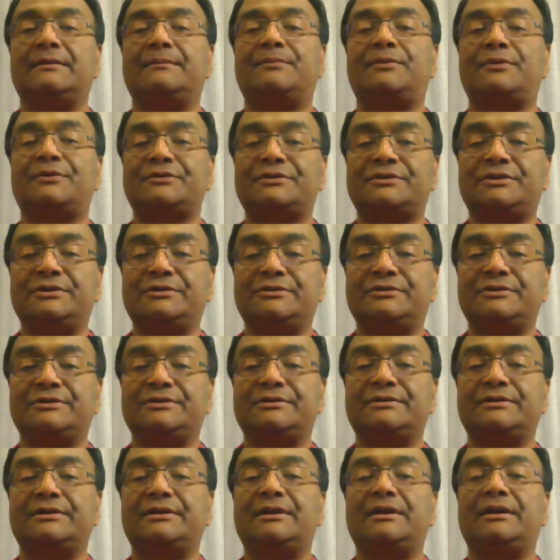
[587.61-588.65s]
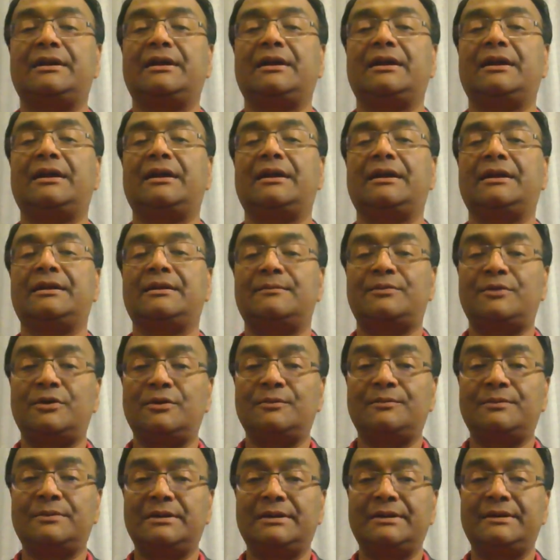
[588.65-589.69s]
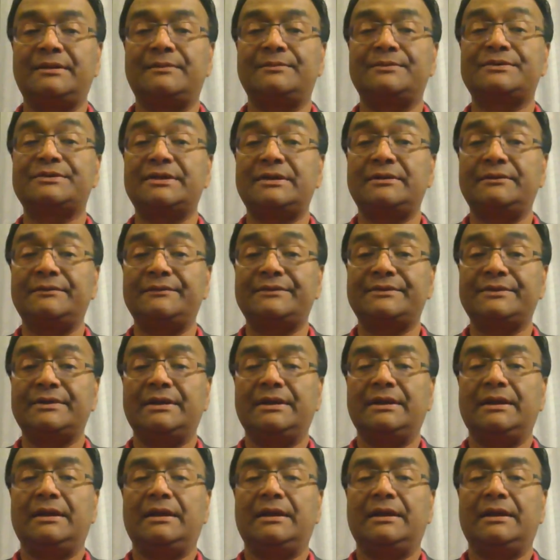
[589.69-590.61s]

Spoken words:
prosecuted inappropriately themselves,